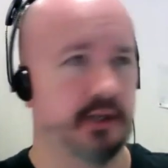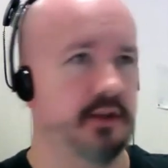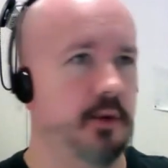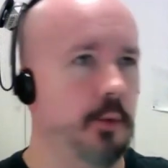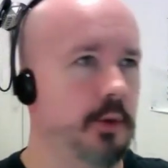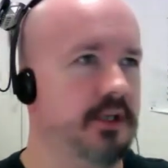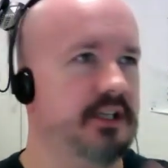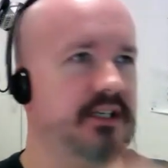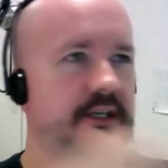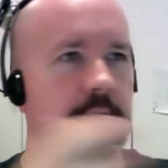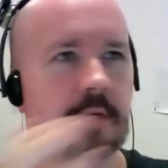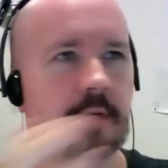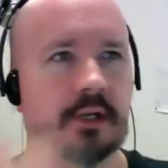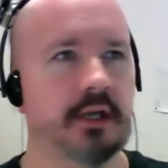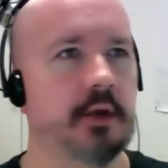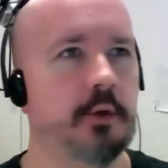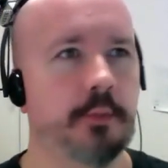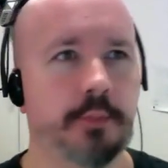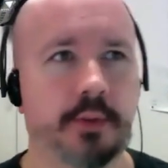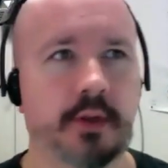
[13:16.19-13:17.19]
You want to do a
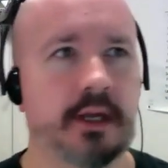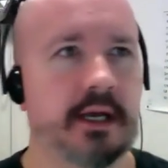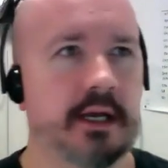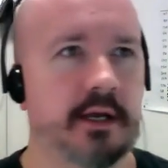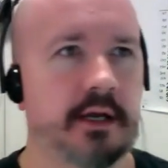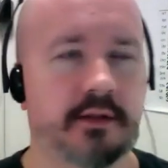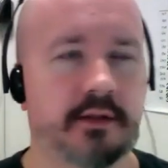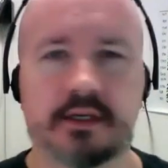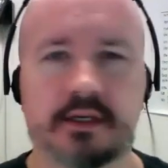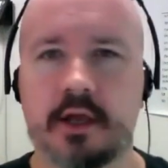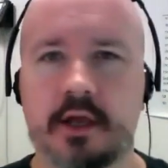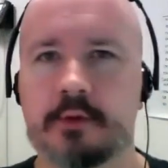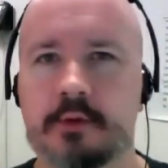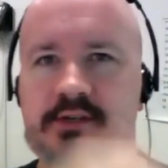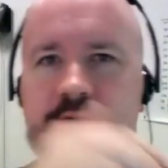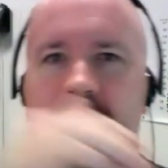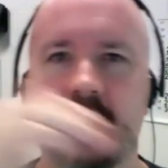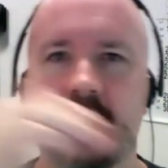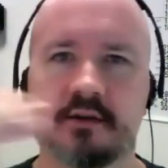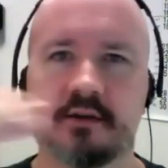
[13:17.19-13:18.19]
loop that
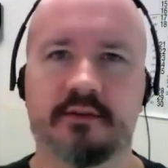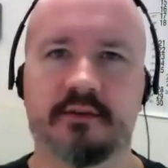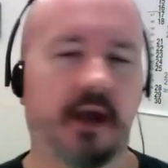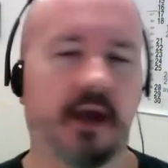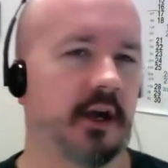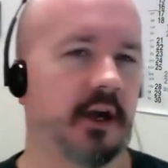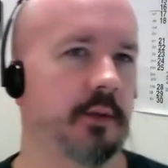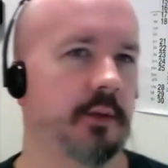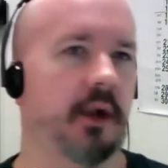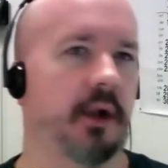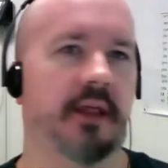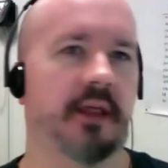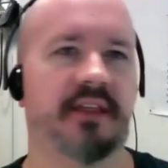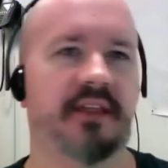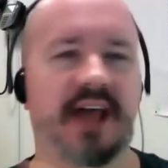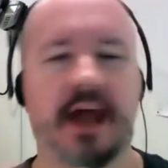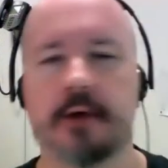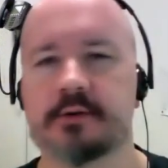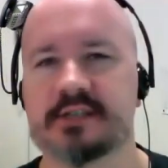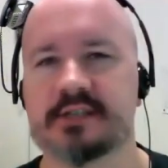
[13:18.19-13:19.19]
goes around a variable
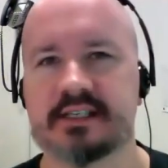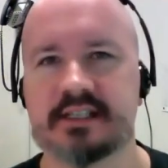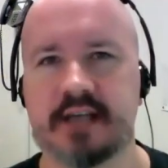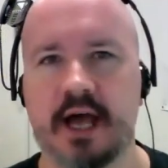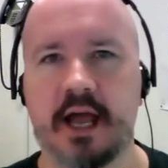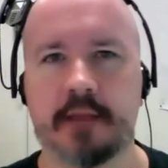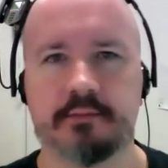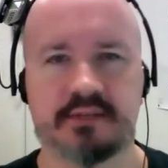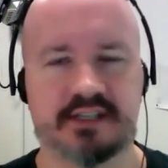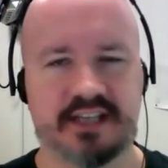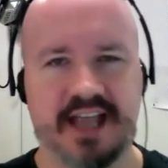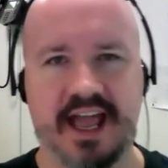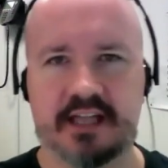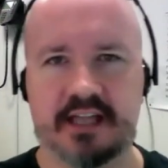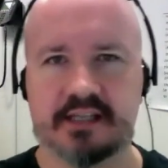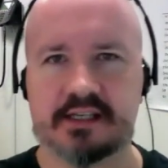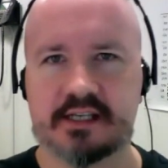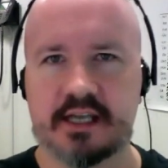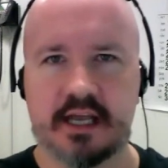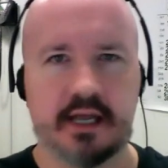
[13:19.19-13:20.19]
1,000 times and
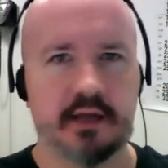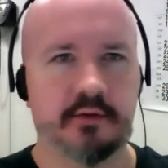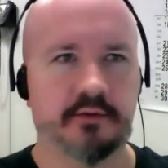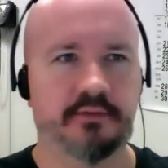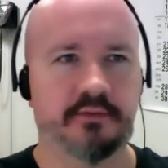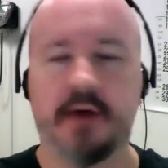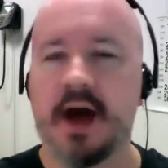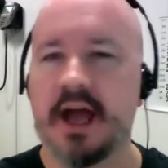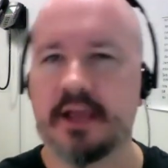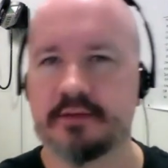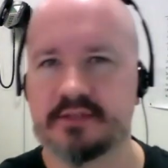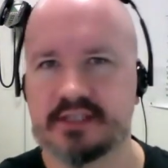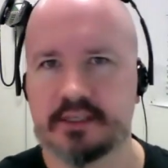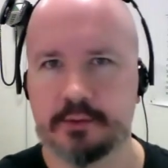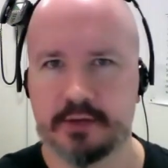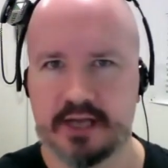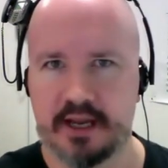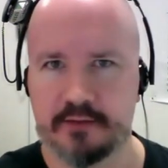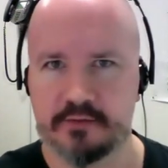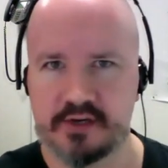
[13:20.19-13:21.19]
adds 5
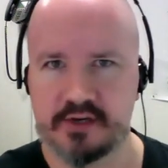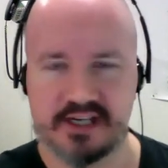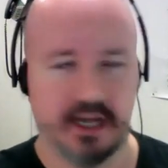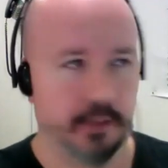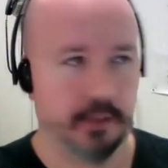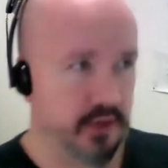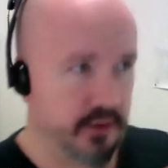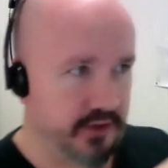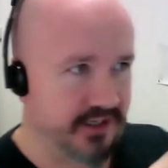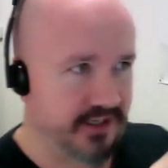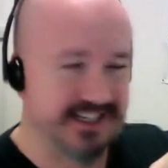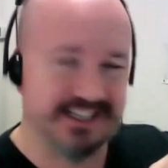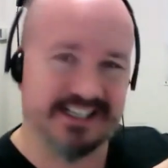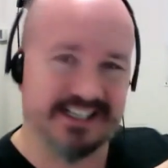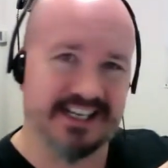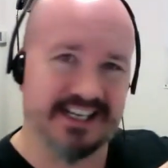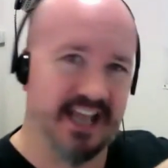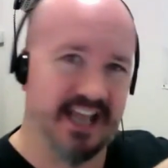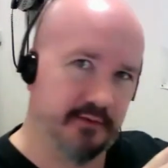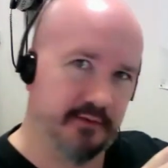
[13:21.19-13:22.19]
to it every time. You can
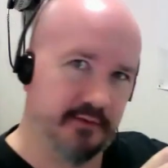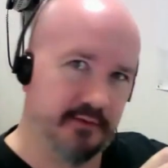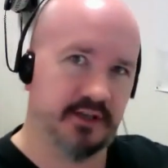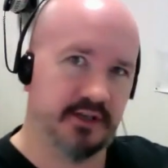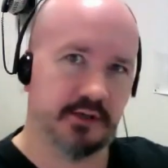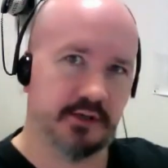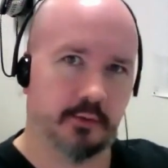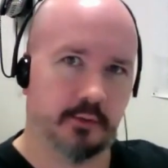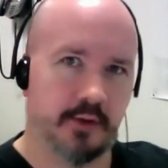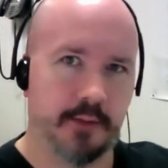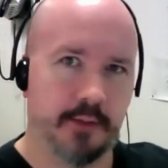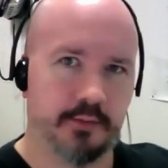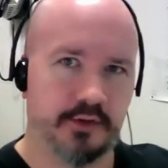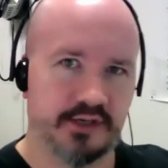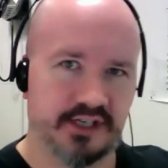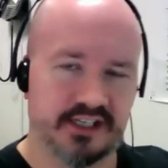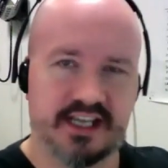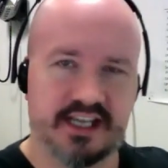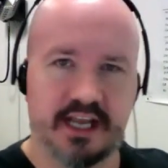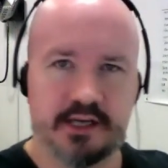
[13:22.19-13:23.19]
see a visual
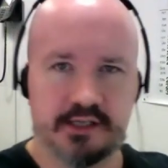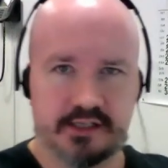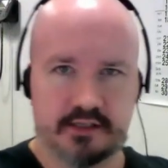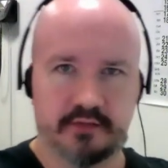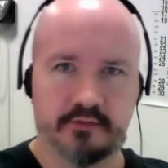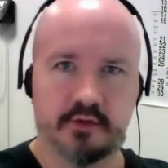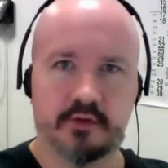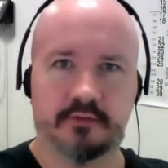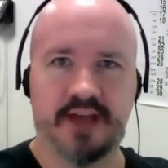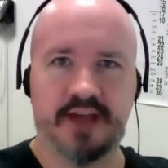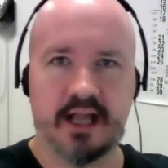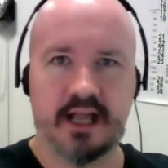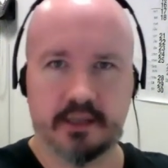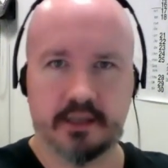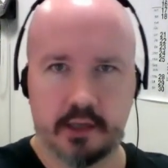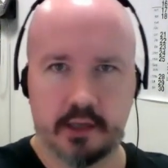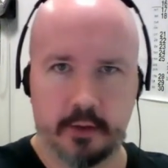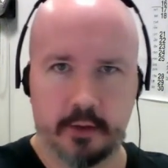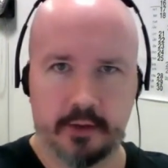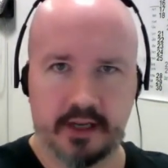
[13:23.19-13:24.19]
representation of your
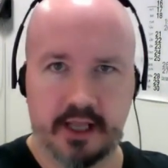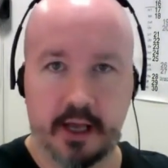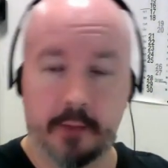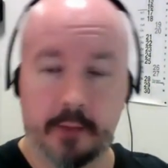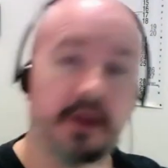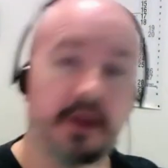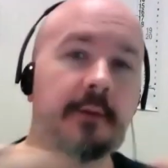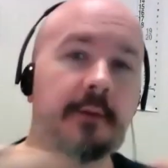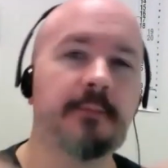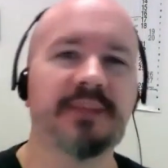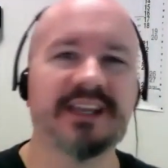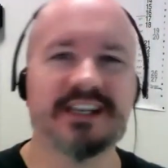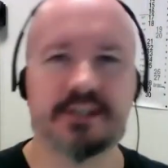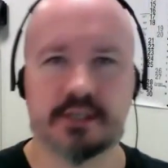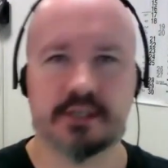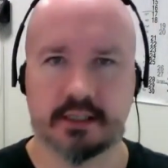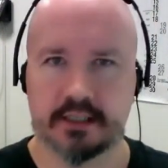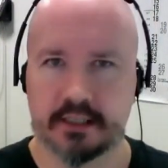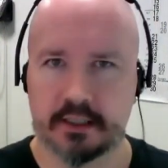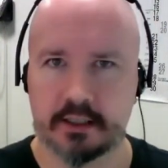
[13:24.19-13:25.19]
value going up
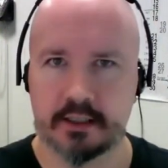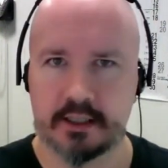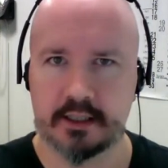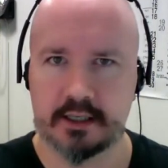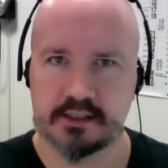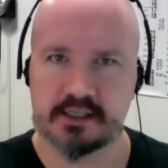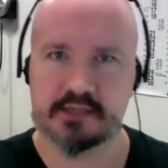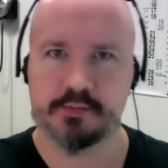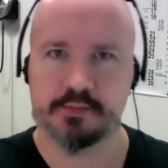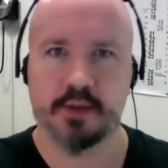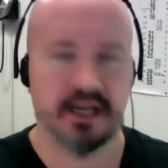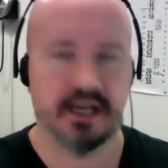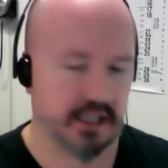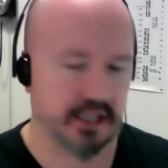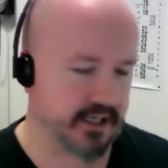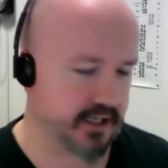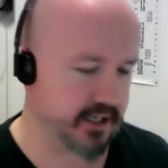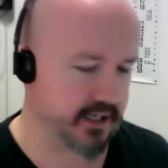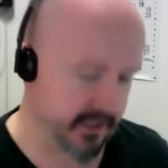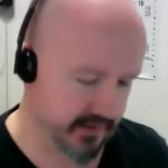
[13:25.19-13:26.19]
immediately just by
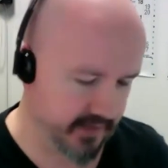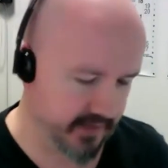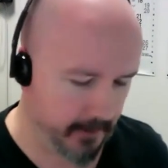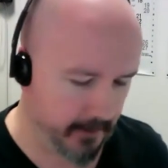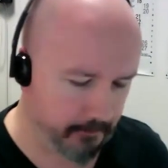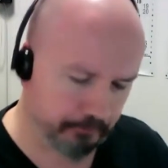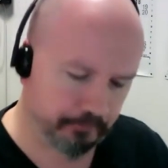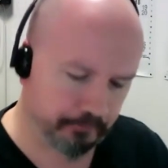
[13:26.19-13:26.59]
clicking in that.